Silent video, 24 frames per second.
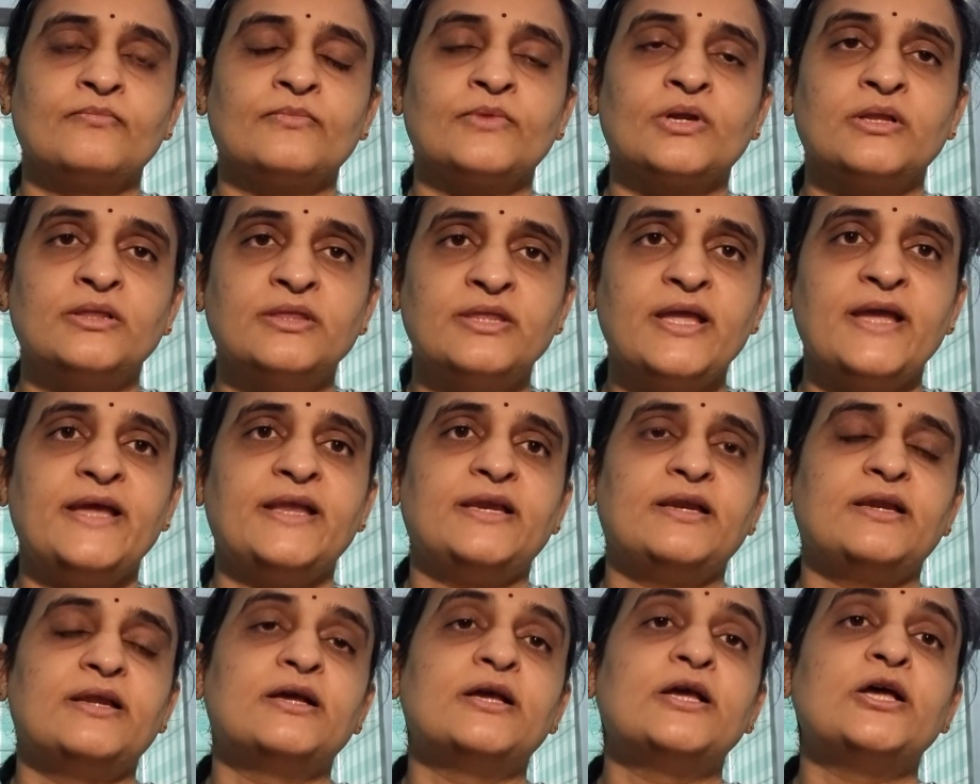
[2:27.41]
Then,
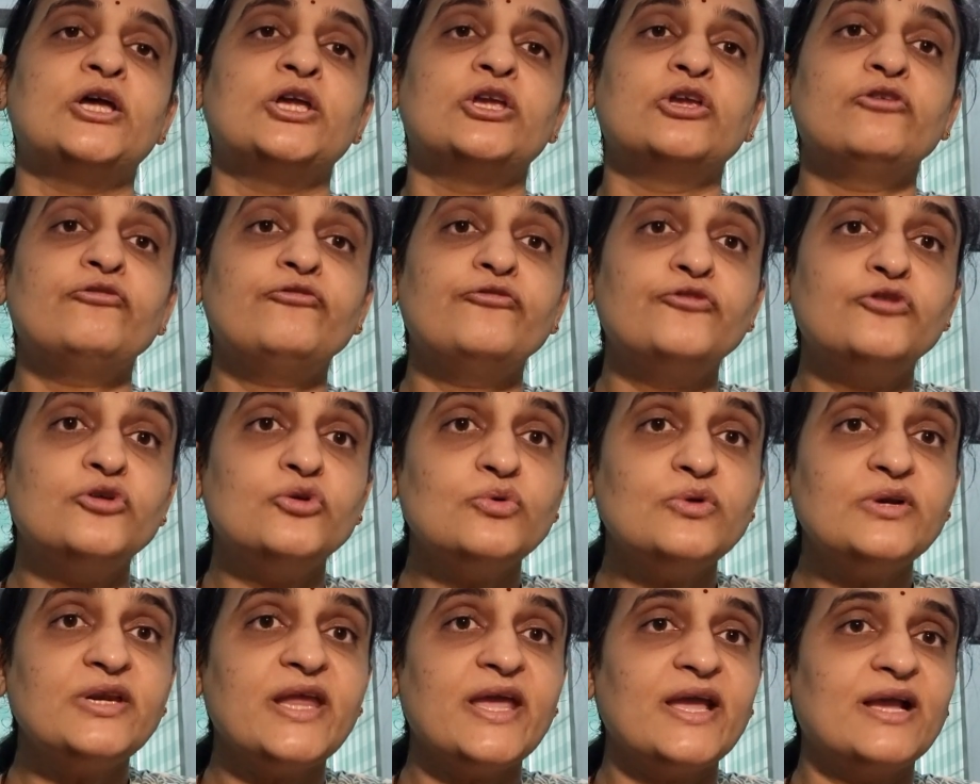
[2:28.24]
if you
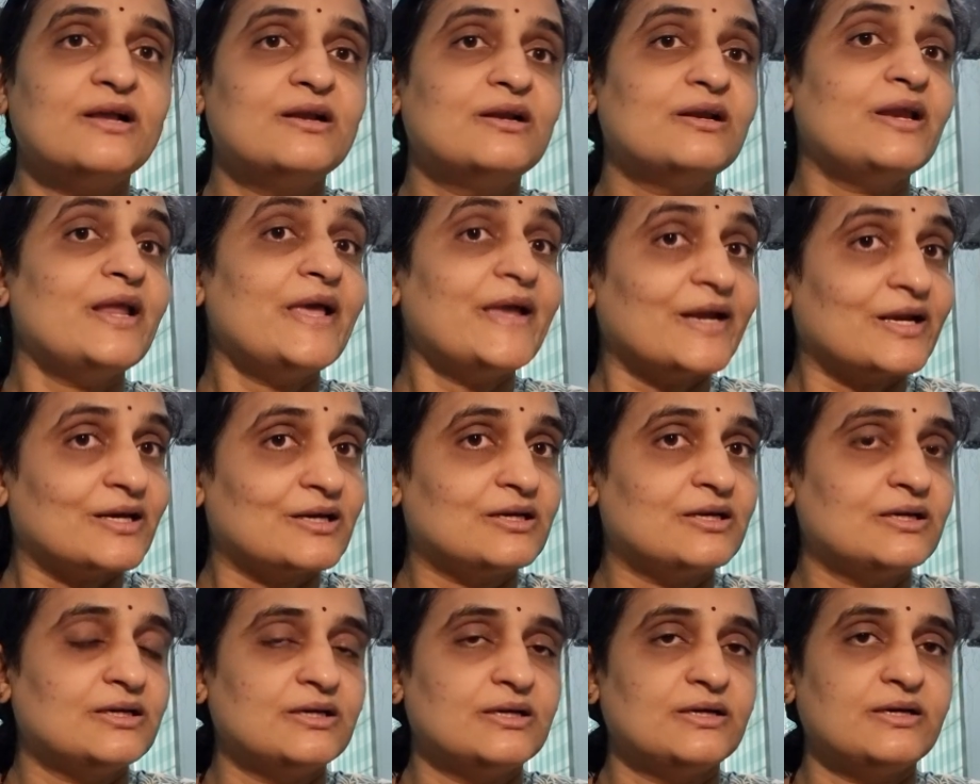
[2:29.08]
neglect
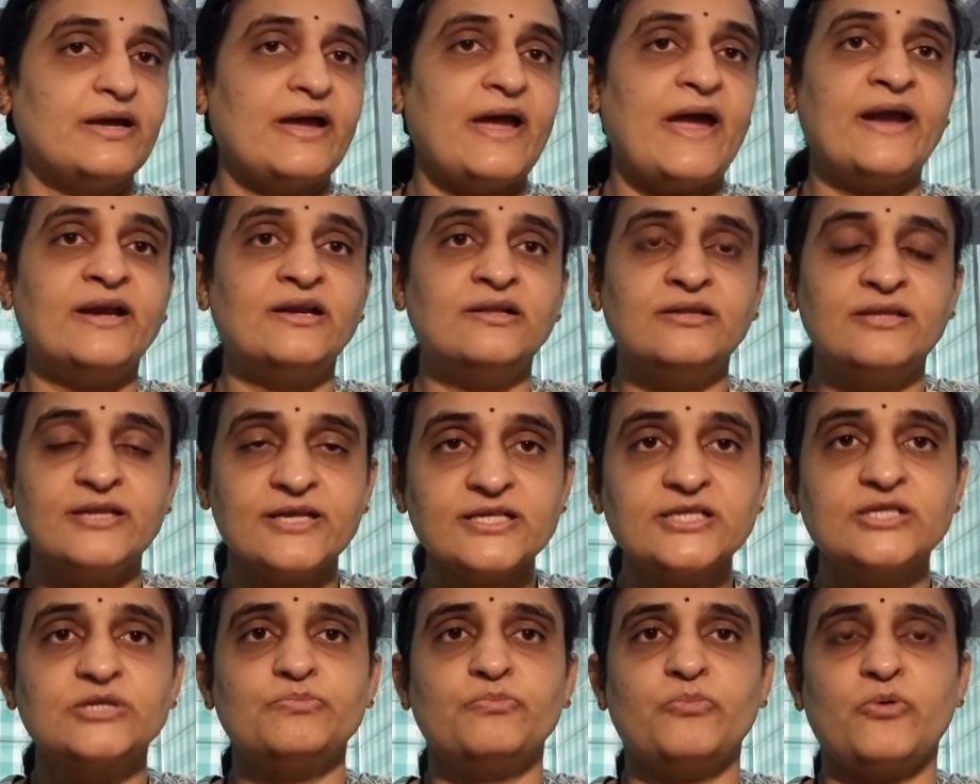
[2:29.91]
at
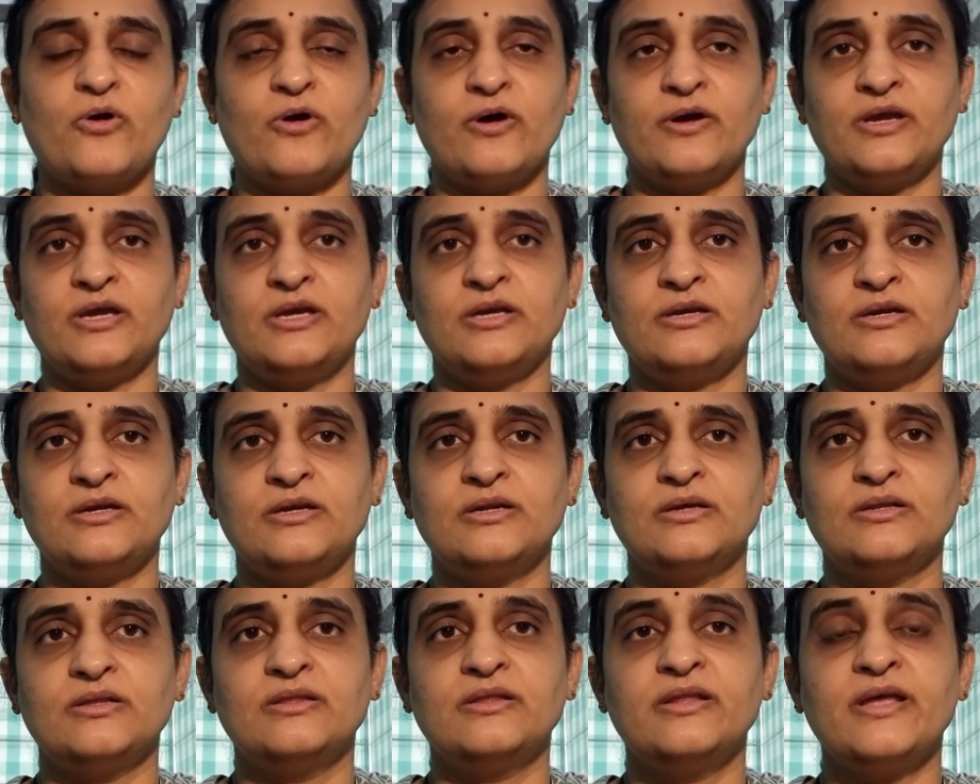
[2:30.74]
this point,
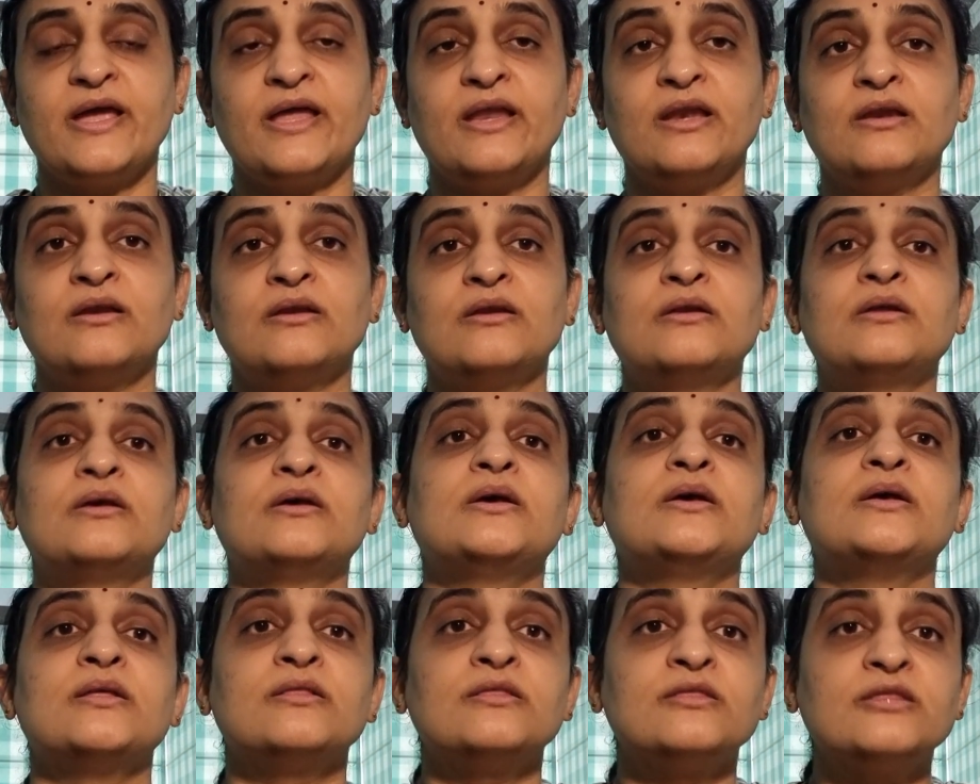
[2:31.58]
then
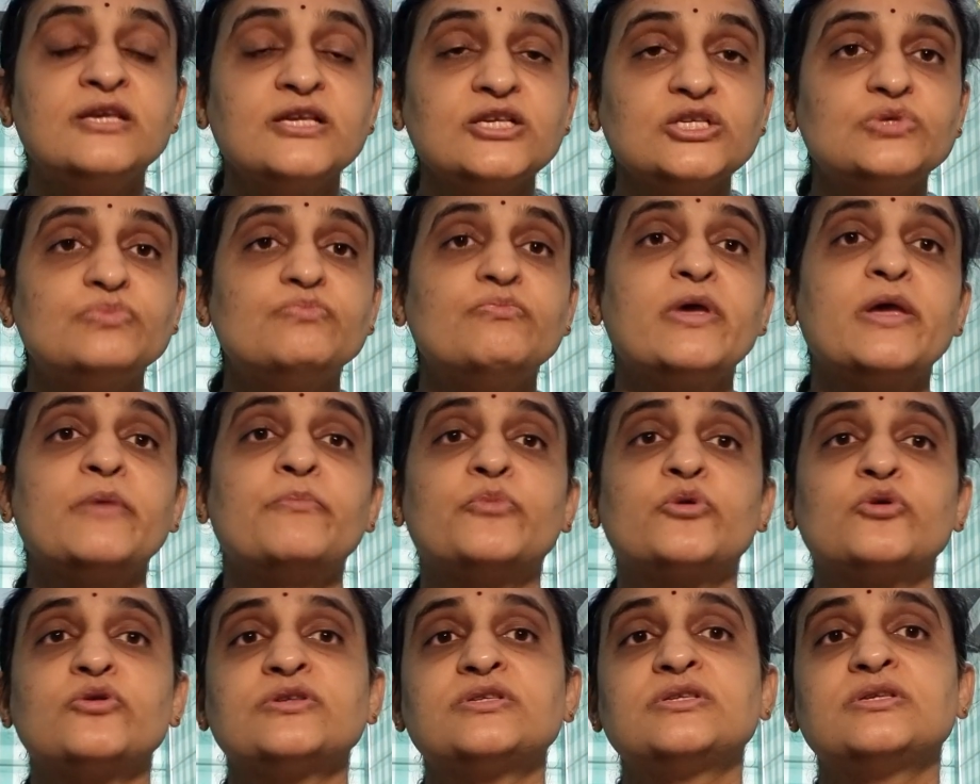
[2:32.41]
this may
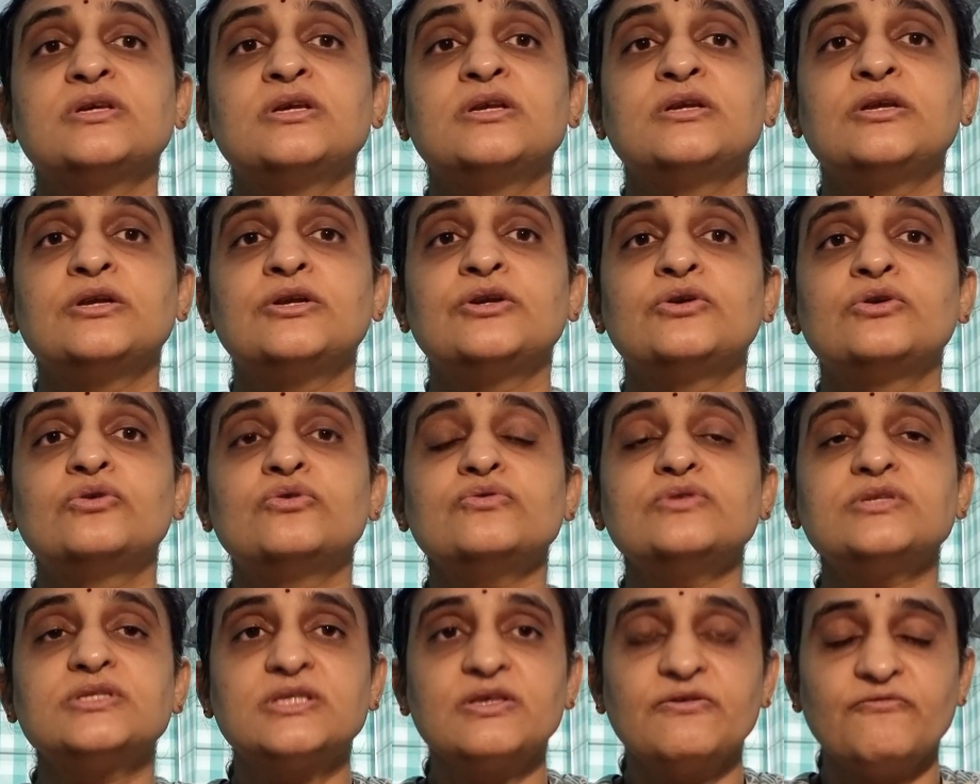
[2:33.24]
proceed into
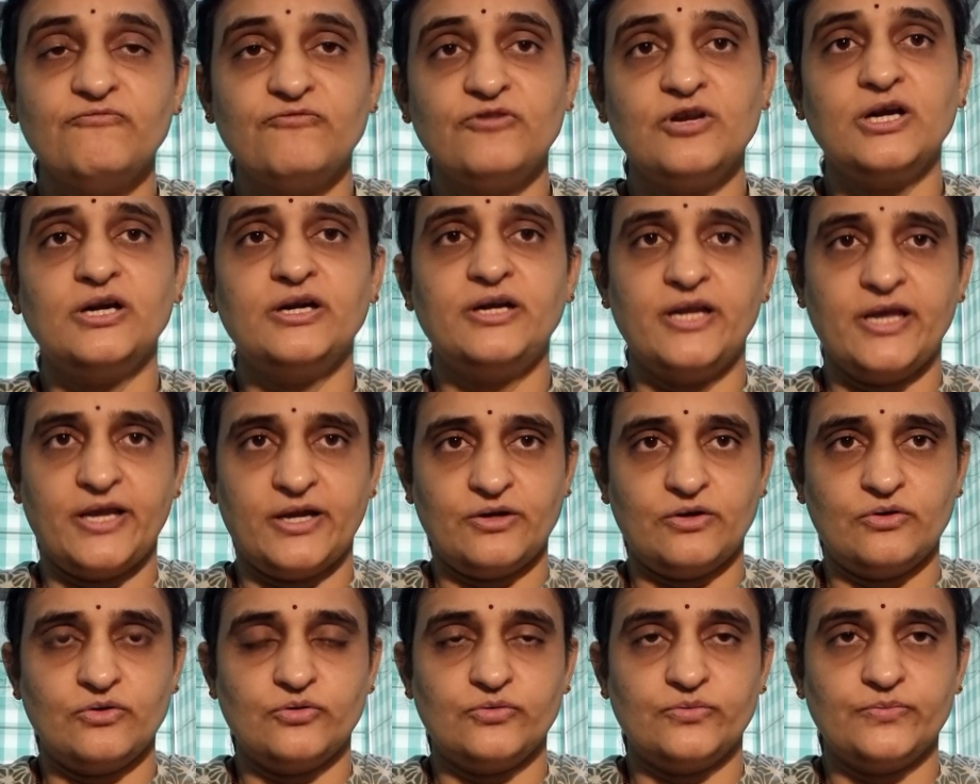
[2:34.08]
severe
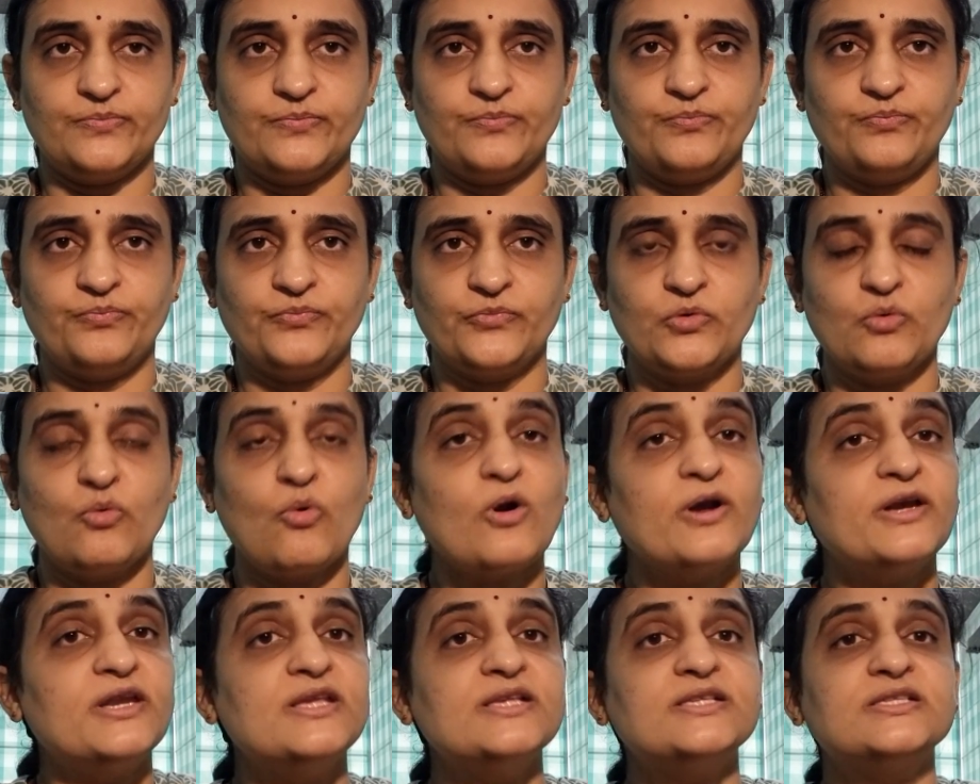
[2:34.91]
dengue.
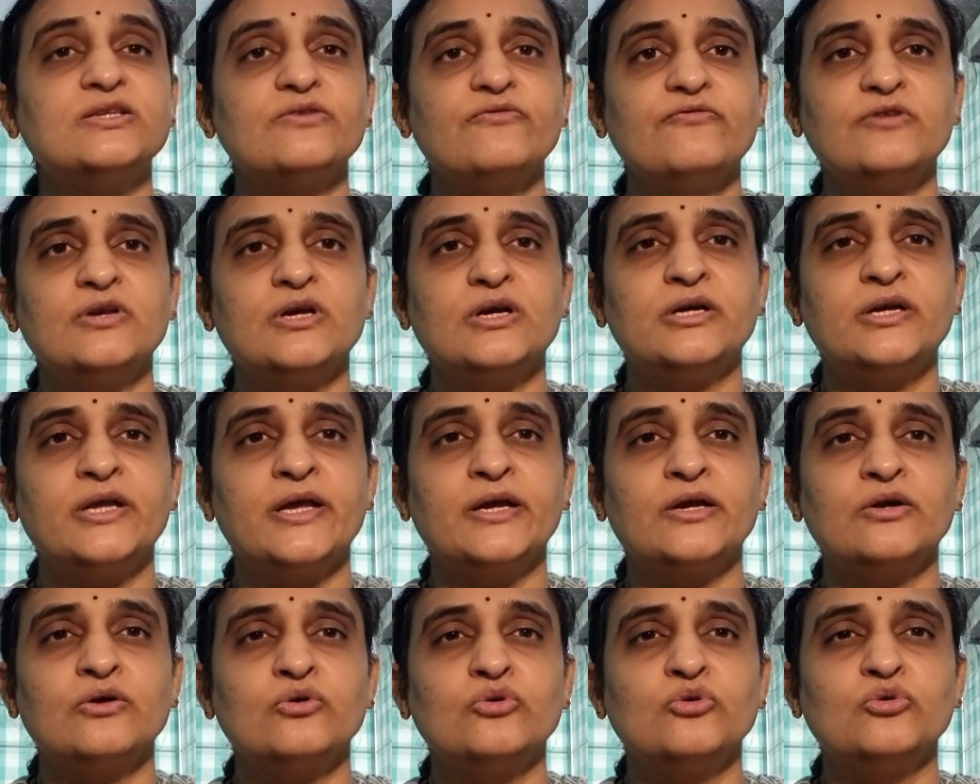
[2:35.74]
What is severe
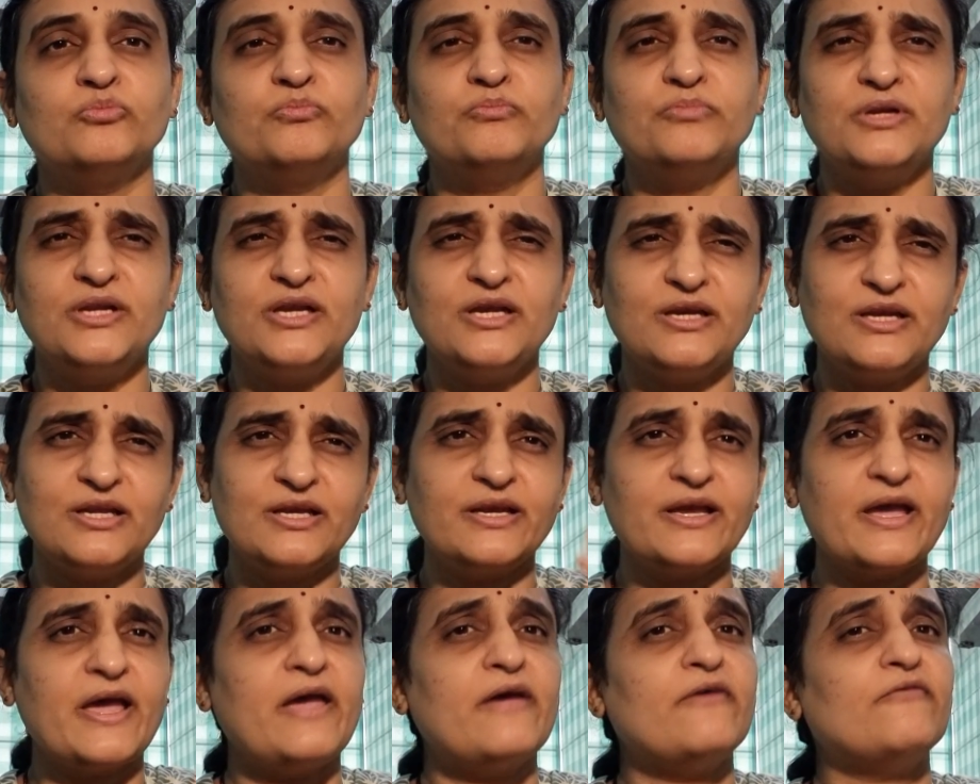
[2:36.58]
dengue?
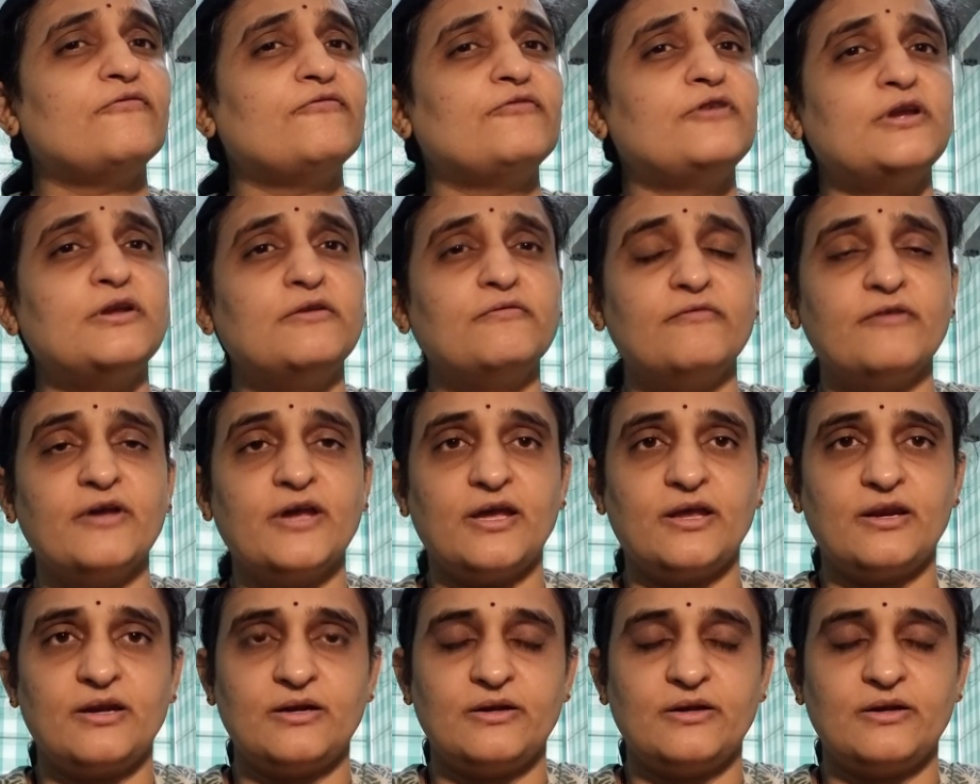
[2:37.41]
Bleeding everywhere.